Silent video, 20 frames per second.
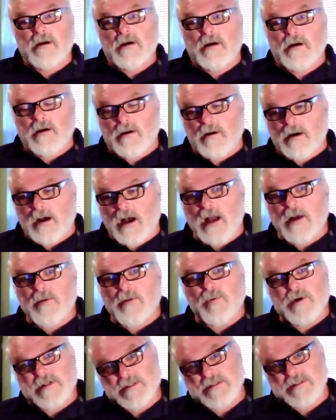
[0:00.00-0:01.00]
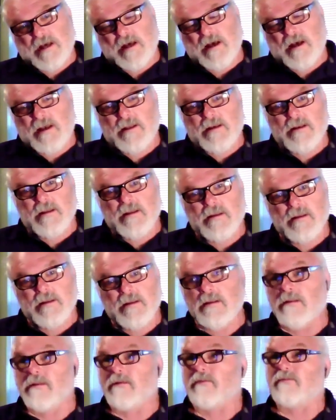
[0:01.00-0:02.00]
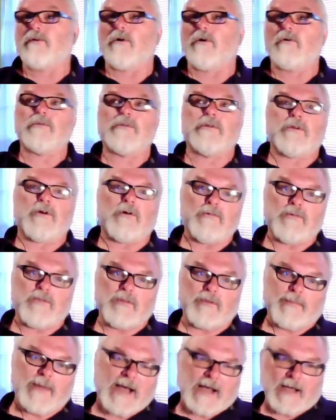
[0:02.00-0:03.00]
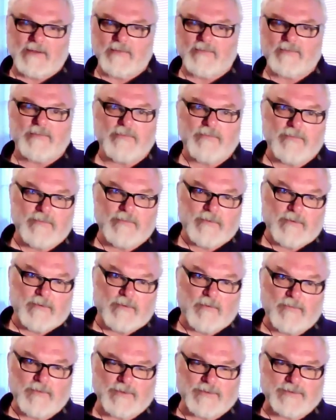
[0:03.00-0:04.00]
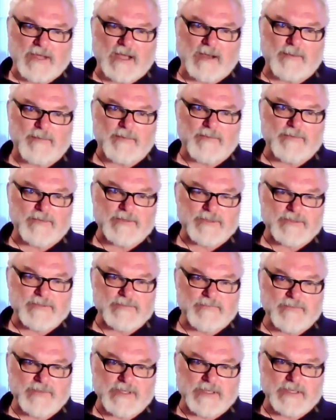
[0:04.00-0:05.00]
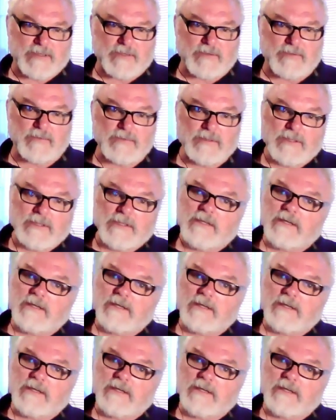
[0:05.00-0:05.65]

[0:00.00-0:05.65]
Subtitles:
highway sign and folded over the top of this vehicle.